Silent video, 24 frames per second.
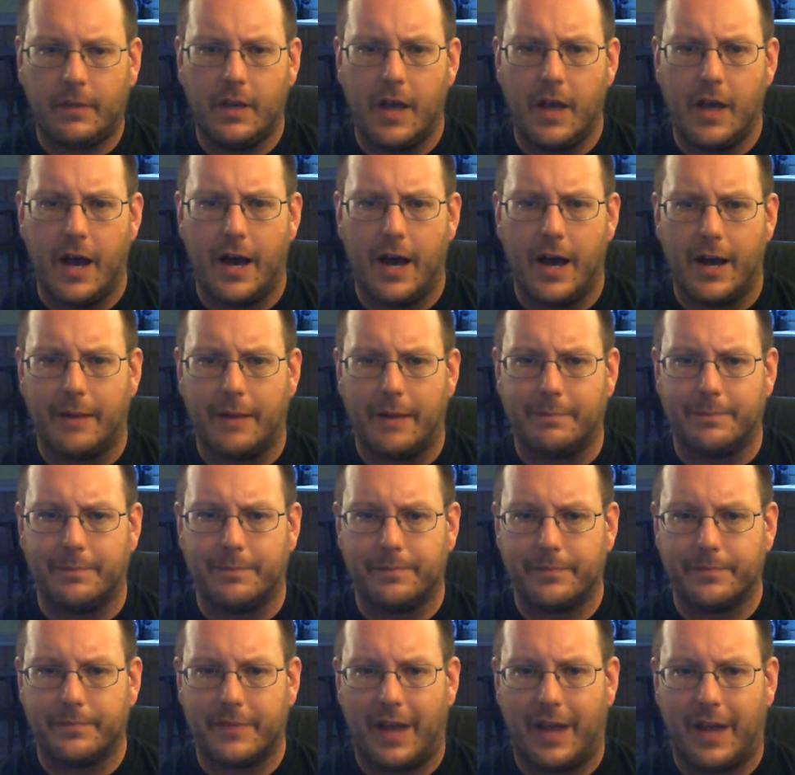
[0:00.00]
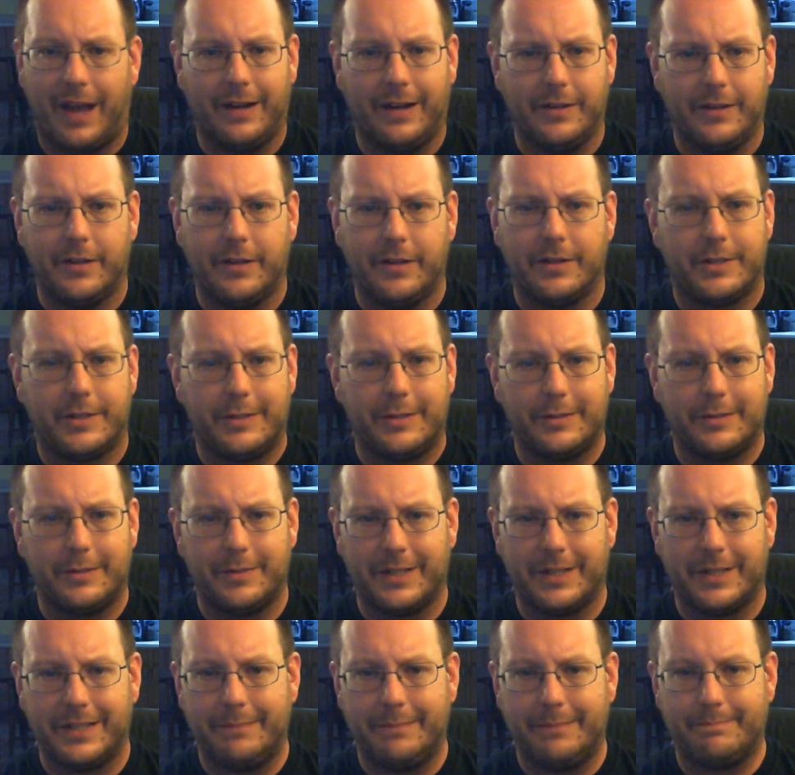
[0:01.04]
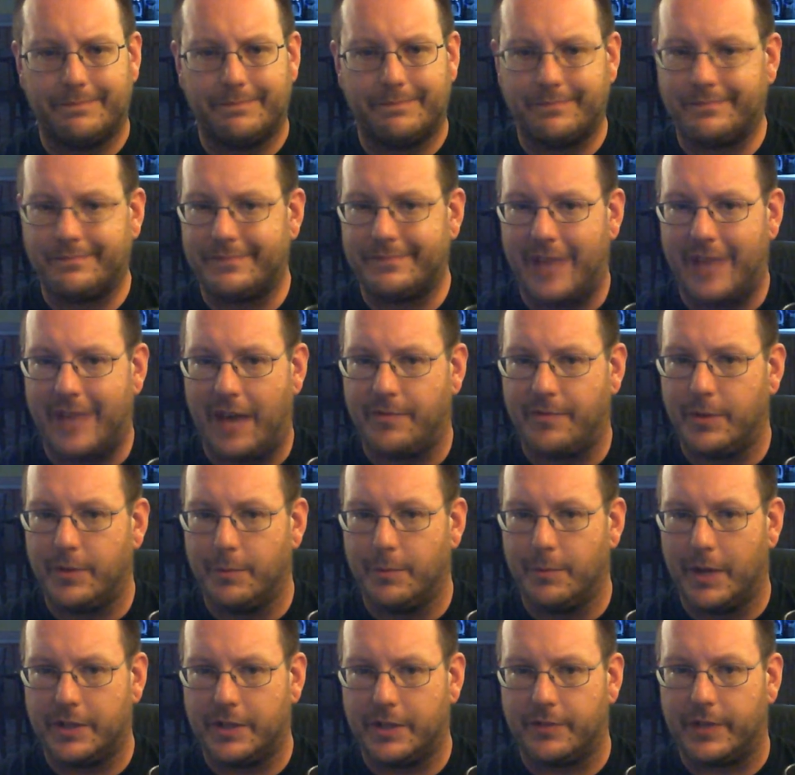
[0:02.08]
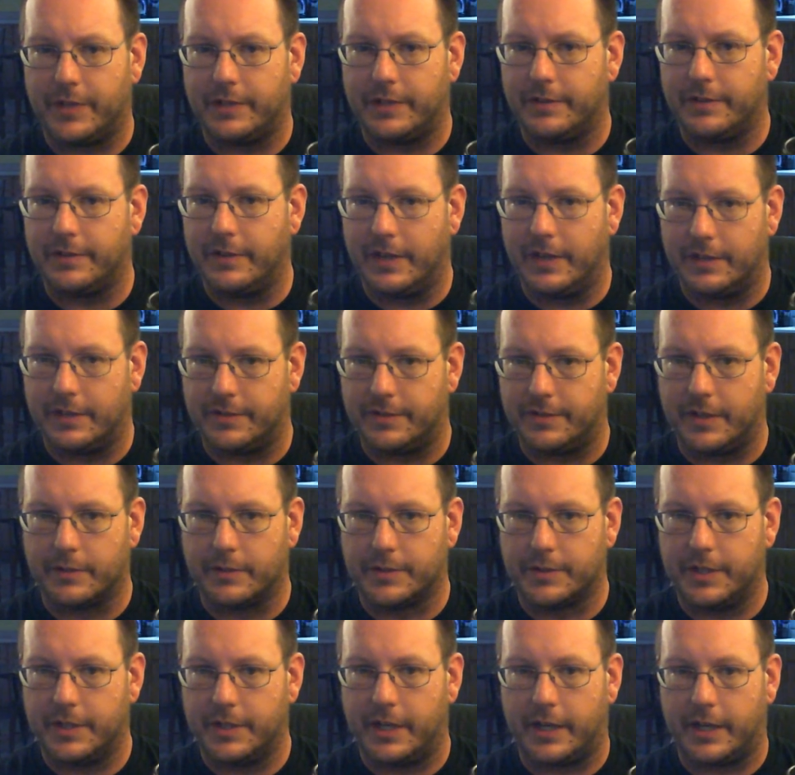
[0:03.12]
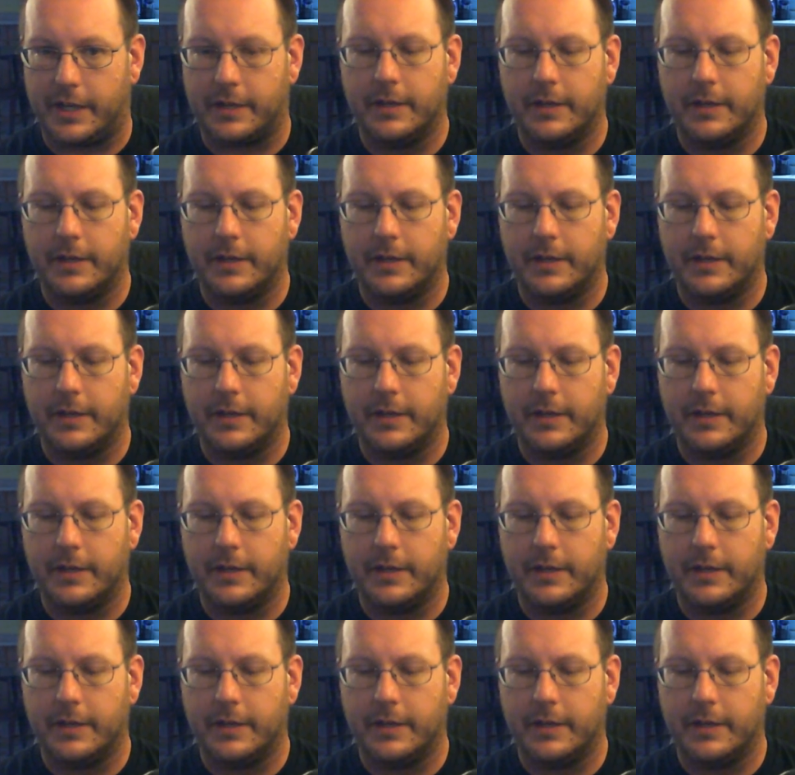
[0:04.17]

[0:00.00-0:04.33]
I don't know that you could really have too much of it in a single sitting.